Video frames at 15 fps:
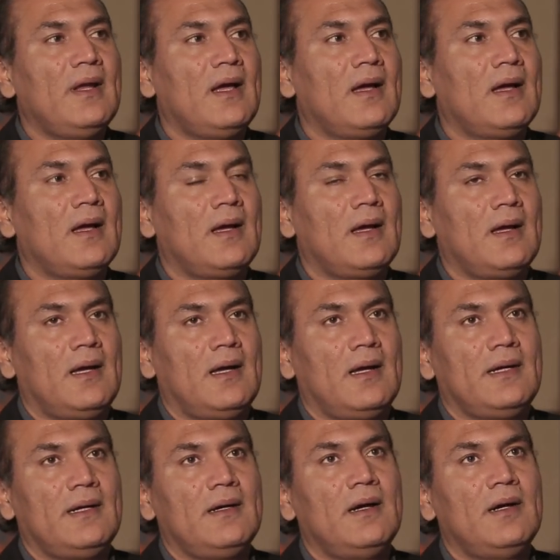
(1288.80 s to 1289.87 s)

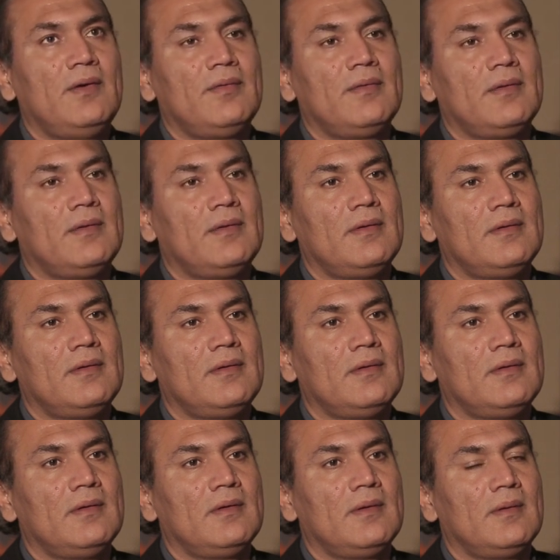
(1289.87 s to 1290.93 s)
was it significant
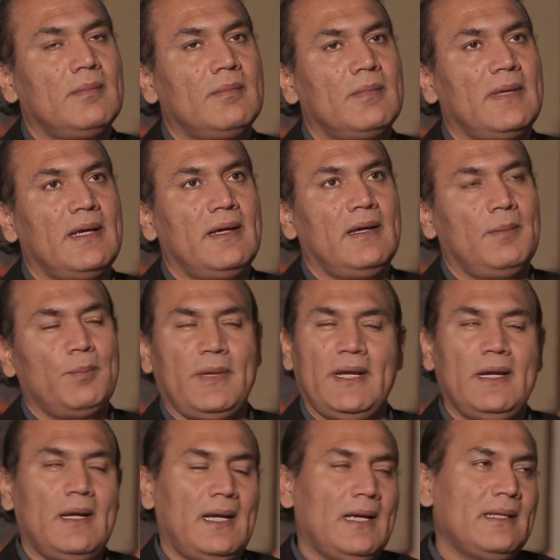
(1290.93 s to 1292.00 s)
for you,
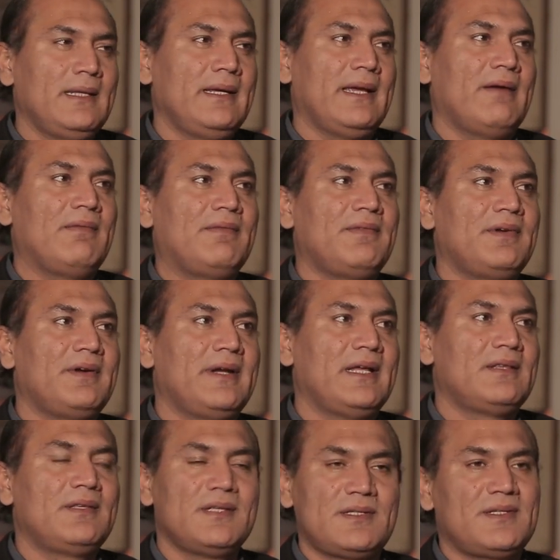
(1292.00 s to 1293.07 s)
basically? I think every
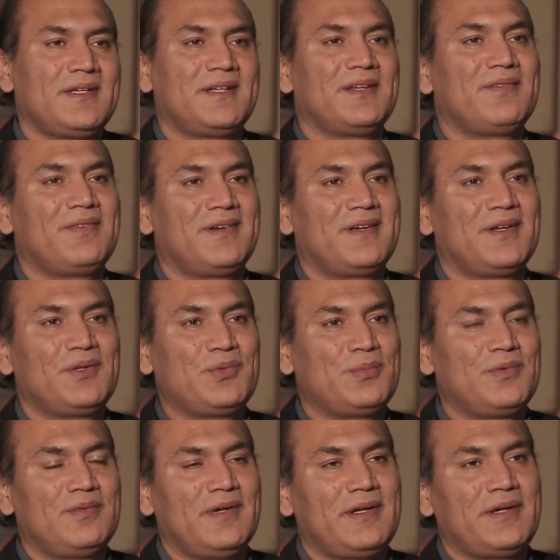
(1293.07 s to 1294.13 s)
death is significant, to
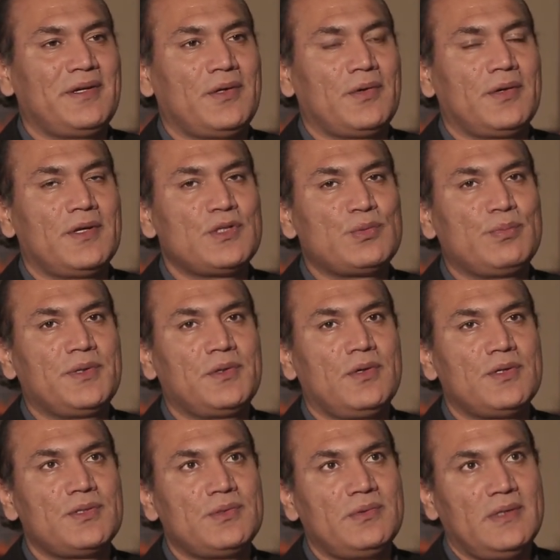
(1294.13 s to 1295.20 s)
be very honest,
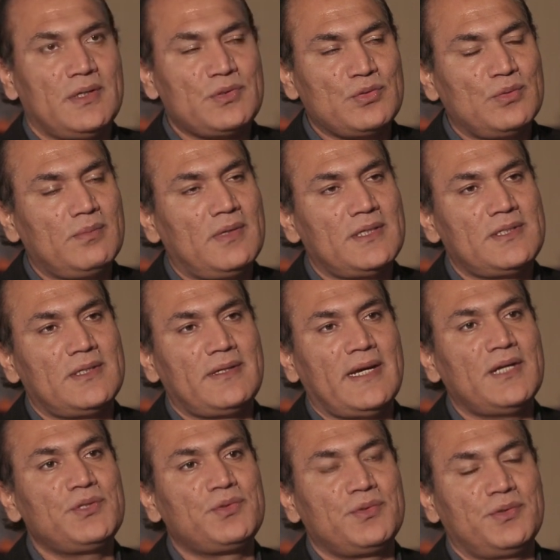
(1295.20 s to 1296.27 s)
because you are so much
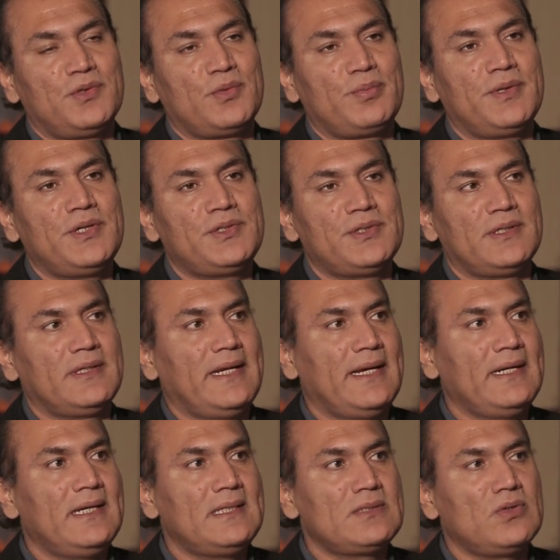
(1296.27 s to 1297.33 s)
attached to your patient.
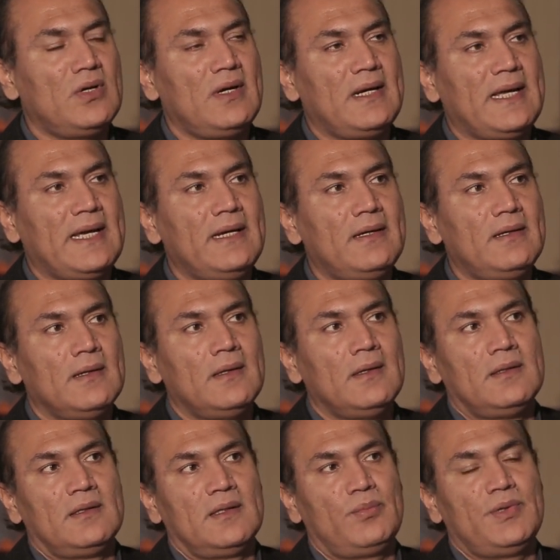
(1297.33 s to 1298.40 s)
And it's not like
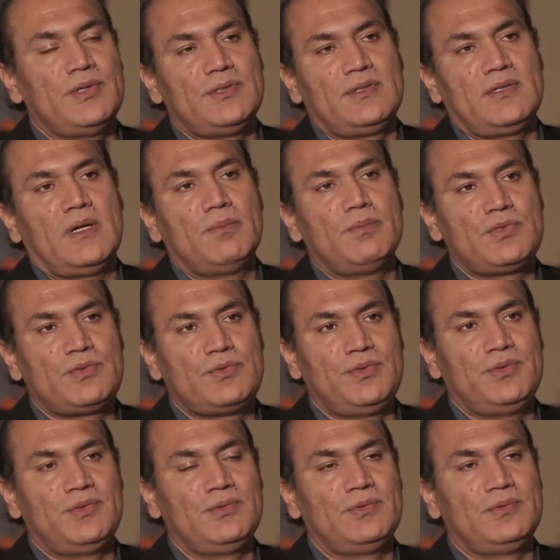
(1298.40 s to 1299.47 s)
the patient comes to
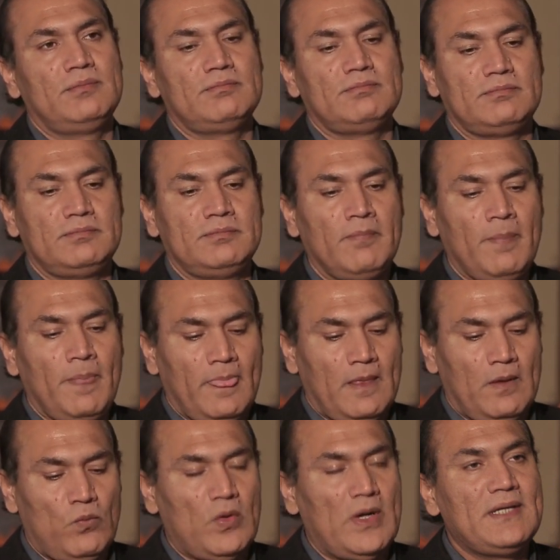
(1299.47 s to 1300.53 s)
you
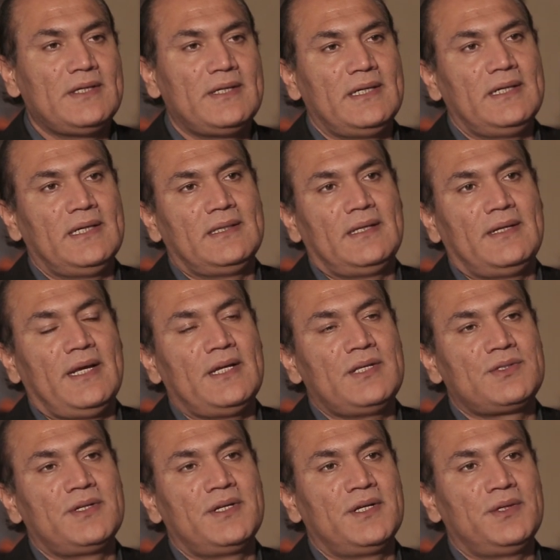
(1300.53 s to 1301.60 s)
one day and the
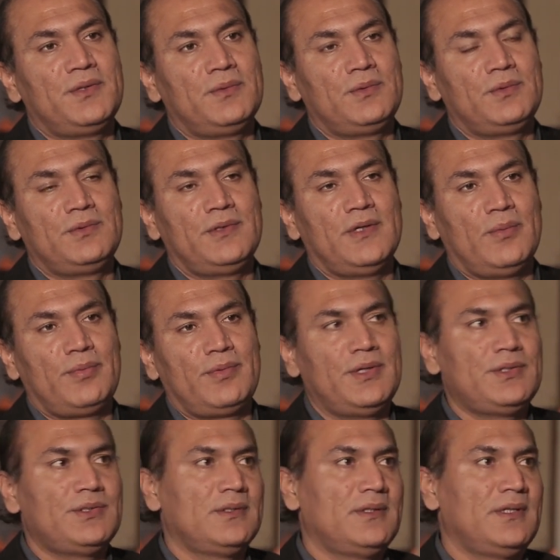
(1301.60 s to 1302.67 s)
next day you do the
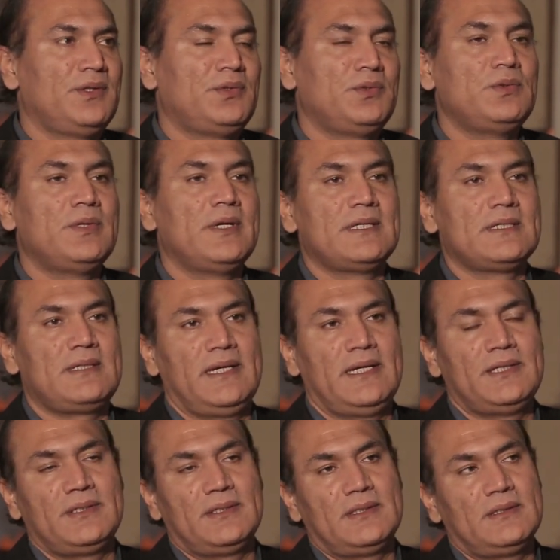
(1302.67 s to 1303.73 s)
operation and 2 days
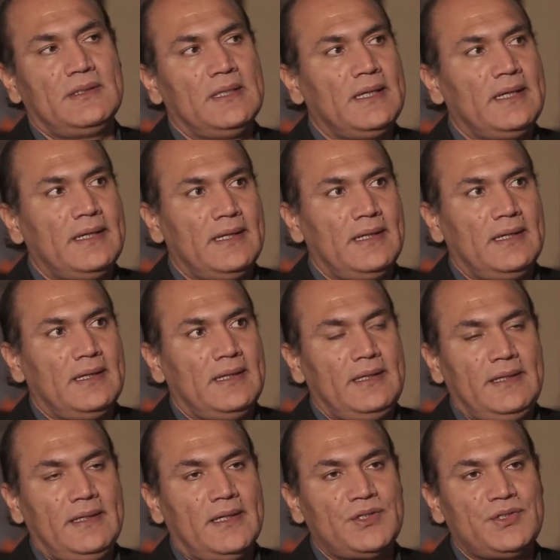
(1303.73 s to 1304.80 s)
later
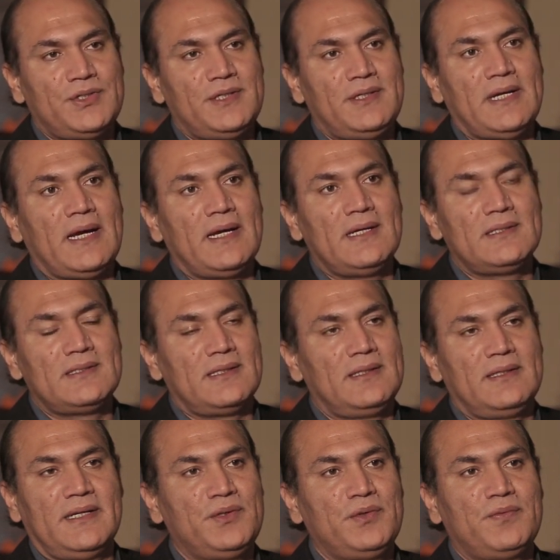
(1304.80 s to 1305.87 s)
he or she dies
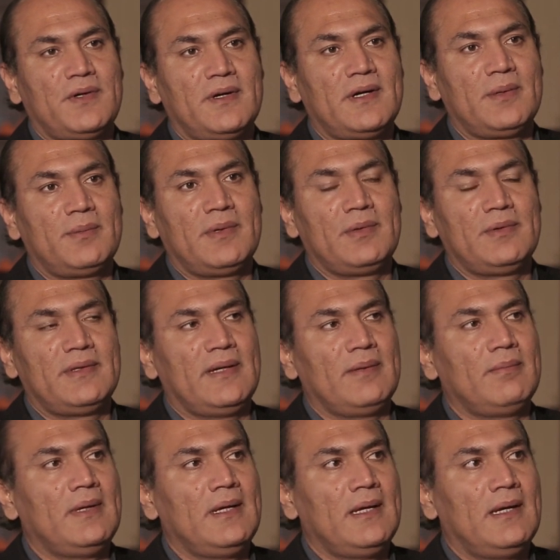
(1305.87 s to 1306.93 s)
and then you forget about them.